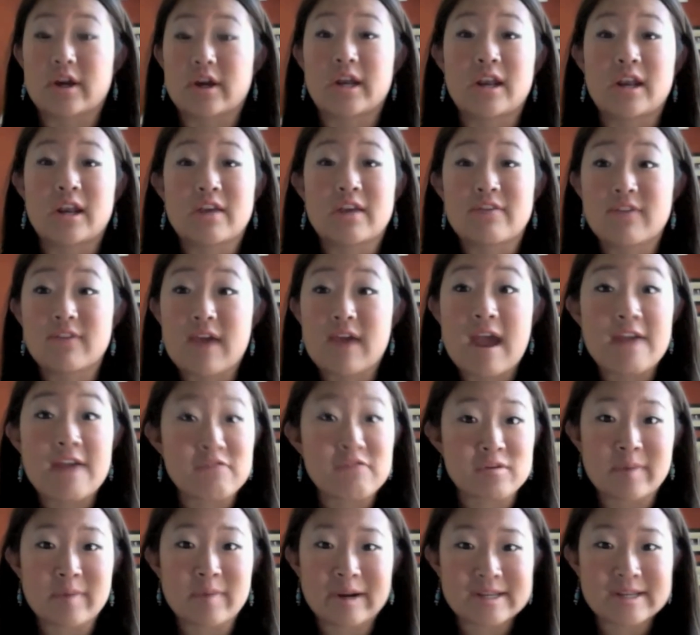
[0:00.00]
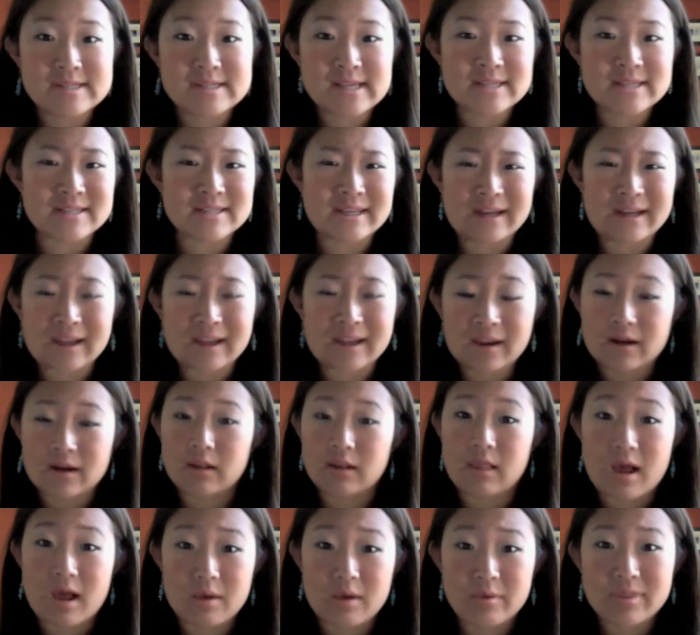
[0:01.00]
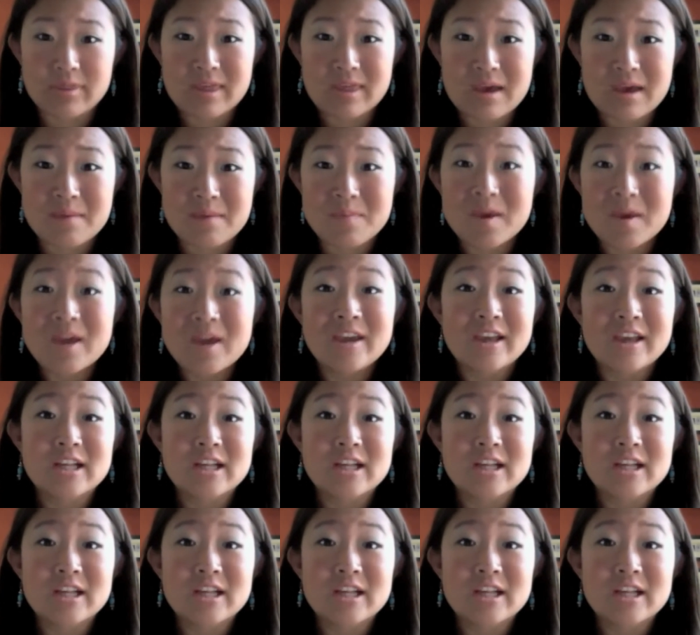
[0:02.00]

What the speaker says: And if everybody says they didn't get along with them,